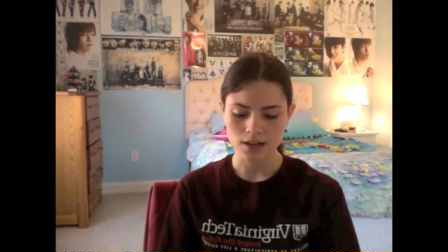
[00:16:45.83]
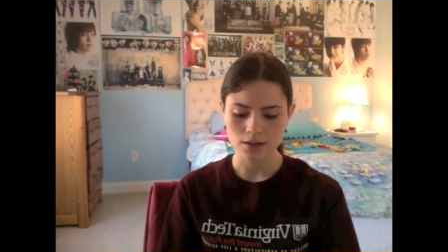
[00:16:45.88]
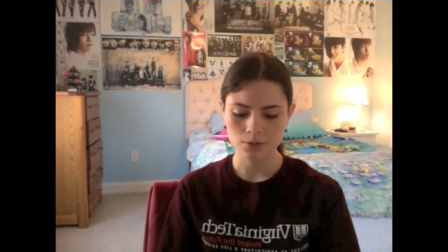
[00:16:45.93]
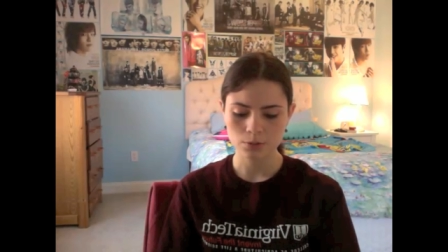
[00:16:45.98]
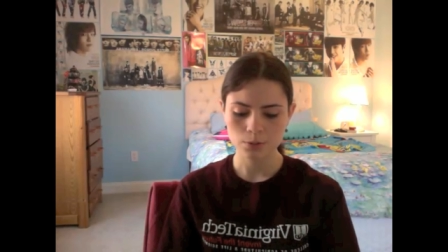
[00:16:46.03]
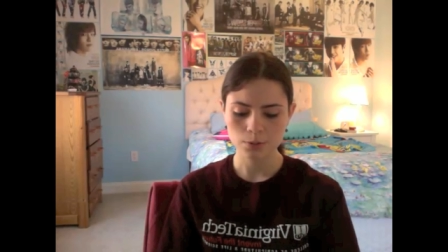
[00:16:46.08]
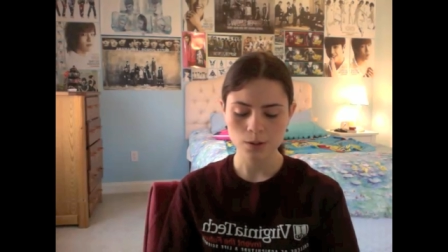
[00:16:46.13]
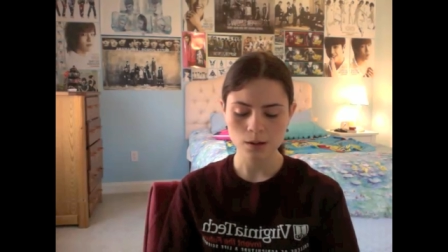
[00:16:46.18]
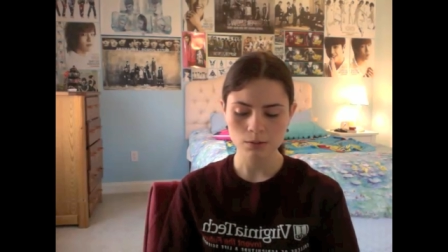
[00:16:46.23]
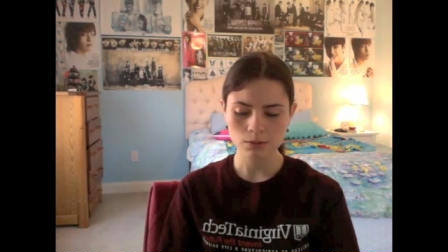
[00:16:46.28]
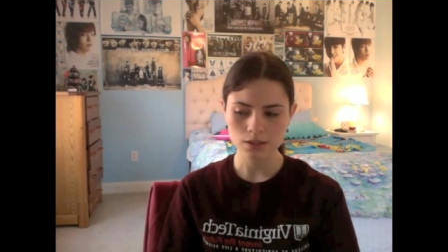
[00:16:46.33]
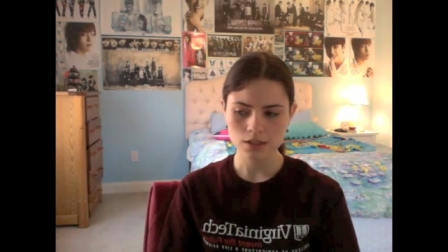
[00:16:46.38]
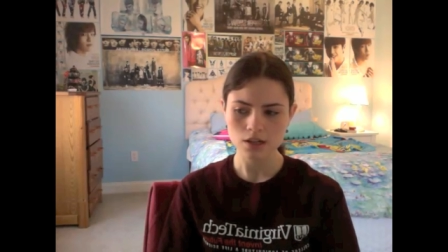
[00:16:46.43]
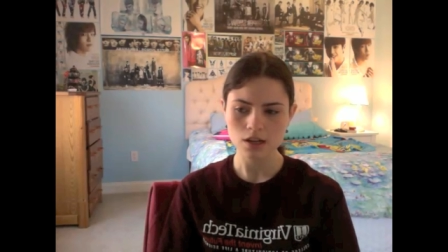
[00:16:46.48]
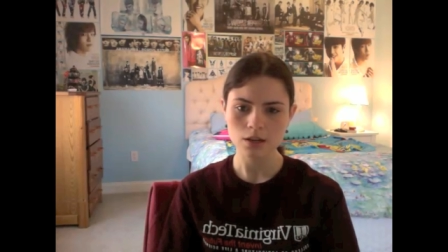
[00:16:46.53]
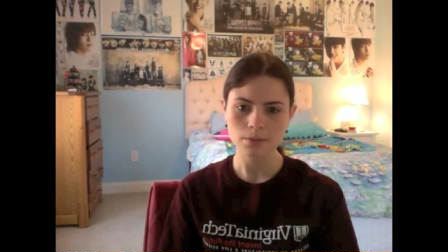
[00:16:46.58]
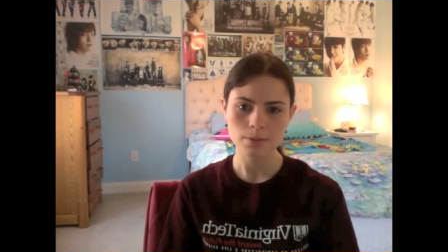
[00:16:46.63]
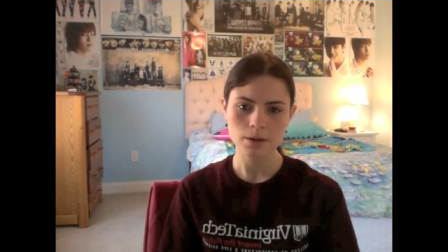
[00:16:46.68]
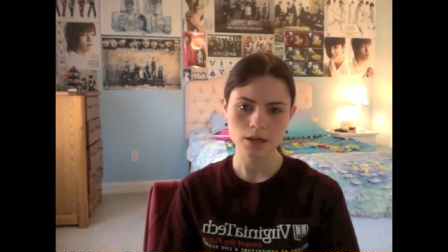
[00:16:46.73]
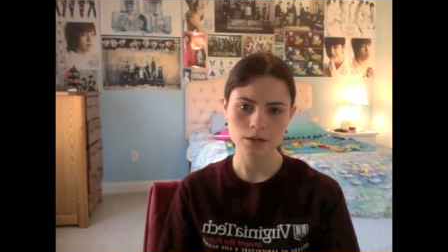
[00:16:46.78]
I will probably
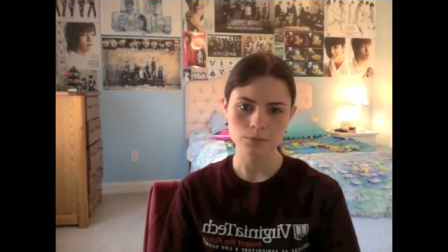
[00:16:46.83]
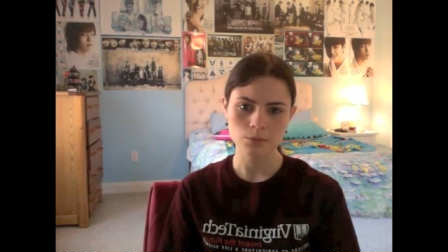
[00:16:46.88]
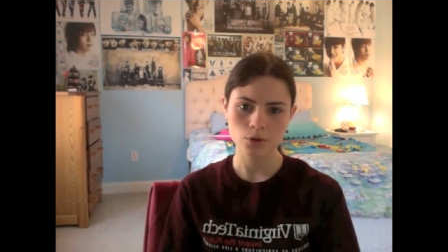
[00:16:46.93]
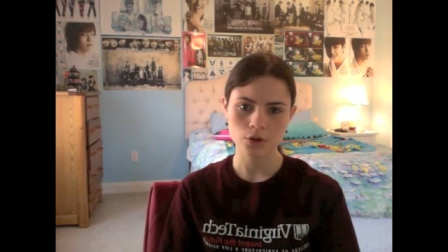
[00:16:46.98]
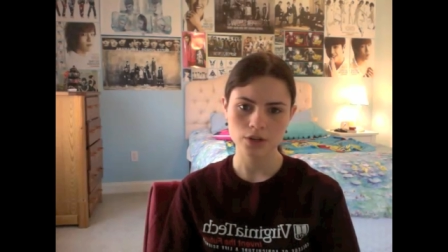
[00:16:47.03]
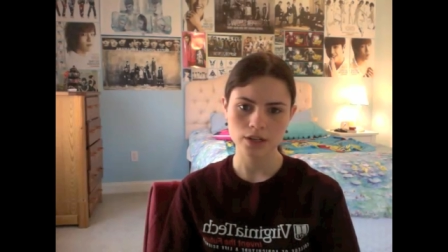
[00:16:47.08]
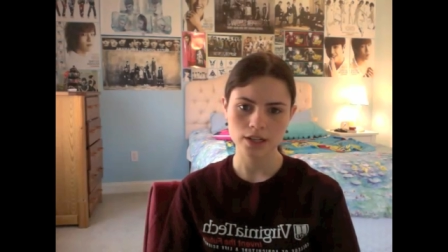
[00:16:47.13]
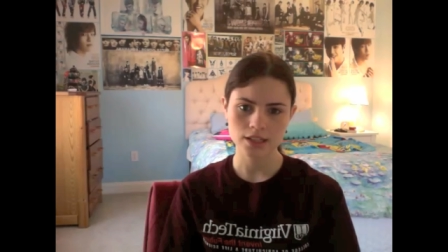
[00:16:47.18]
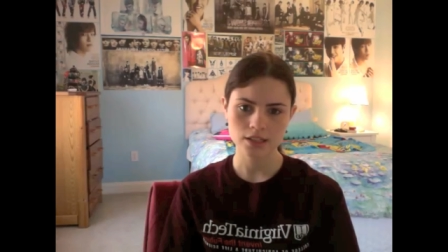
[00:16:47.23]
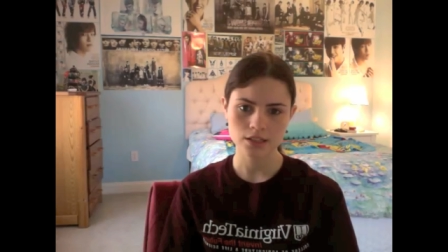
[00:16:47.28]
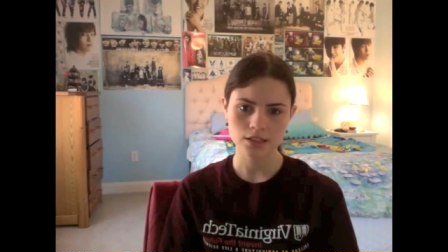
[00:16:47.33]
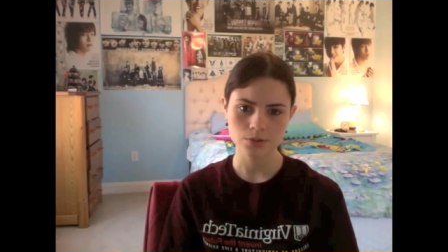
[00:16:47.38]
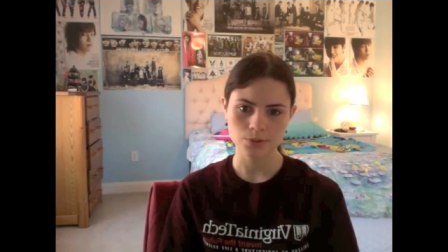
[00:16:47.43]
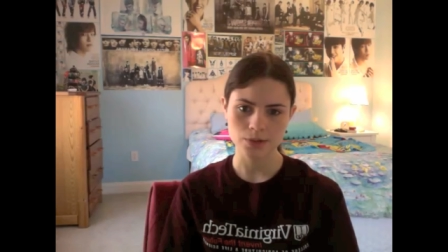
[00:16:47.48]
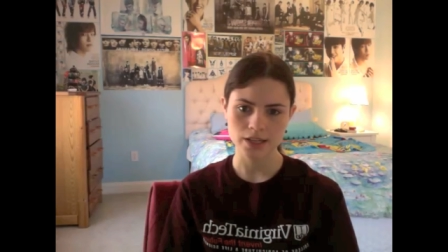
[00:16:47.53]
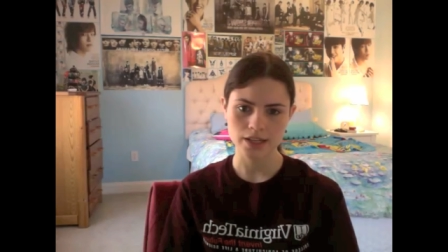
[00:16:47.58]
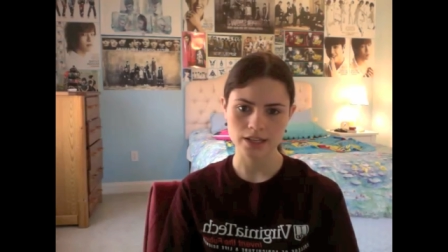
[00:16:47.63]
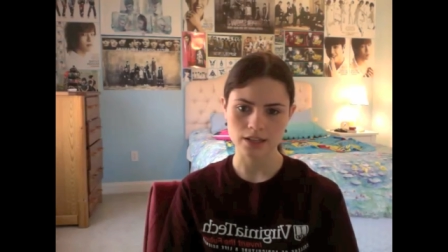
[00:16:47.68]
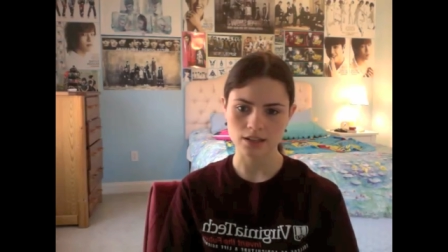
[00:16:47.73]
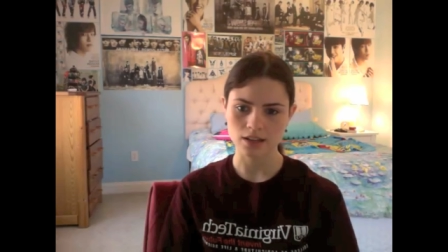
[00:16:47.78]
talk about it more next
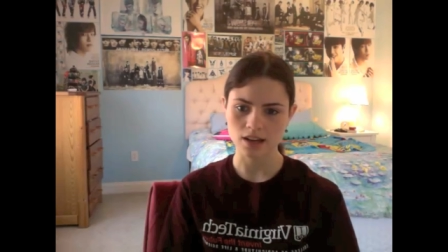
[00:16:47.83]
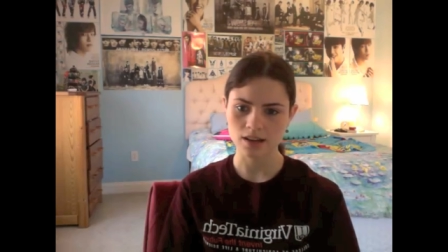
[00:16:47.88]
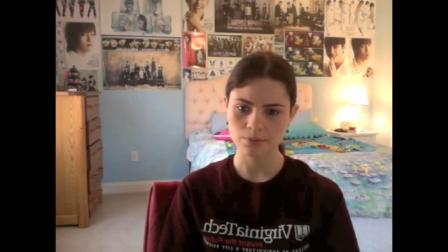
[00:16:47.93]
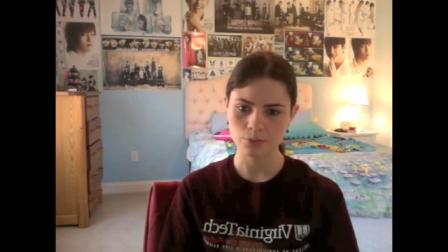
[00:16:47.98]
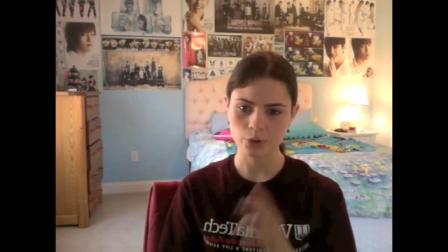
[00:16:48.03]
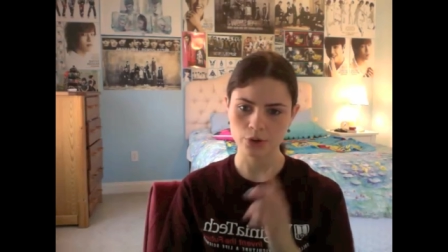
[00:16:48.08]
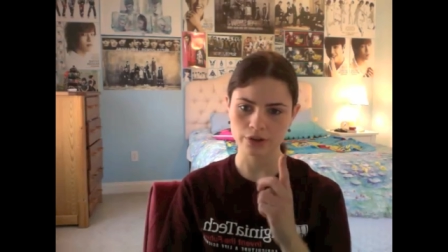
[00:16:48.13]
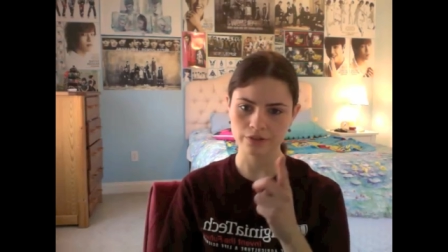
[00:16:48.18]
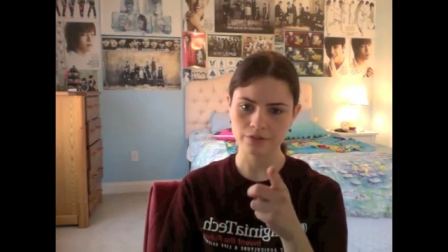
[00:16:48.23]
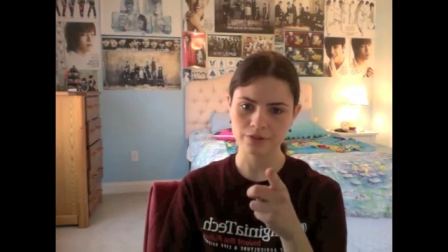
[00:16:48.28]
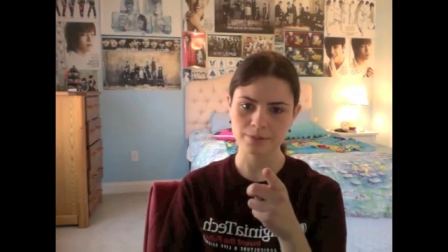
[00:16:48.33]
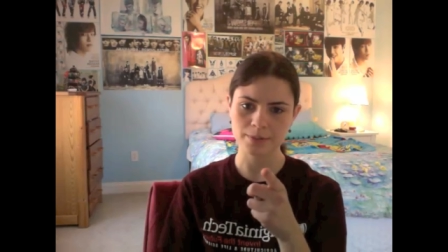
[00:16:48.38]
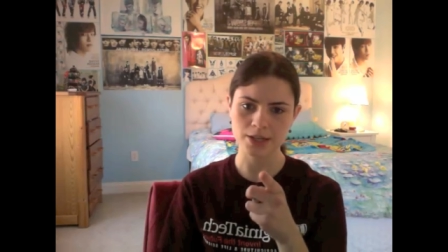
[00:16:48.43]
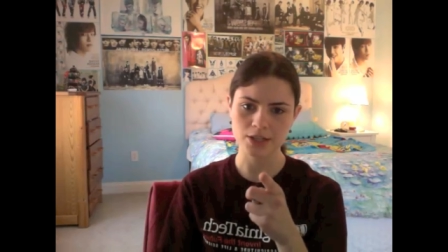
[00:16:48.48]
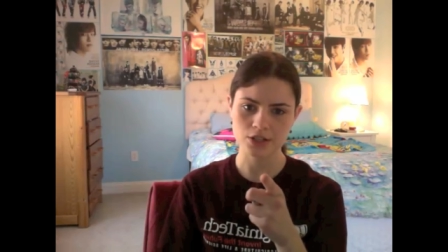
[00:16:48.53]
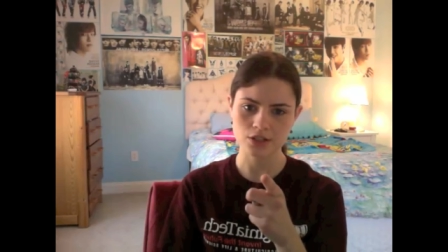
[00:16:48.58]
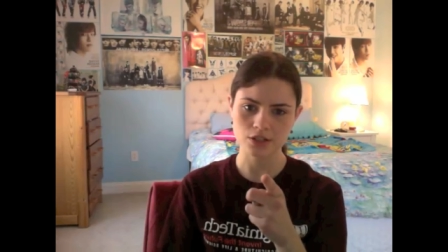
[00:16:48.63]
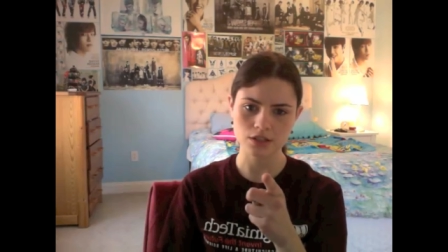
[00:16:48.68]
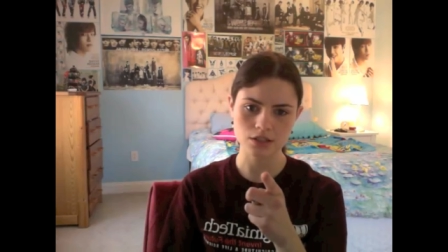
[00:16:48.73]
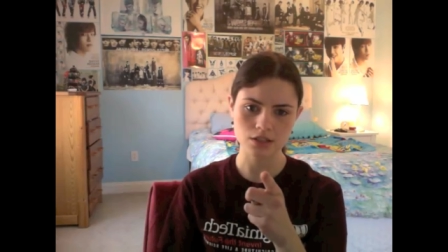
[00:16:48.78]
week and I'll have more
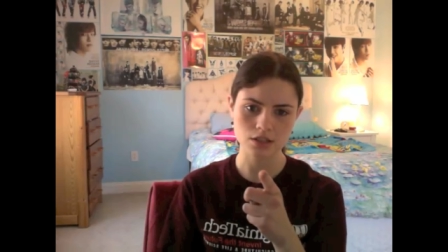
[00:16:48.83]
information,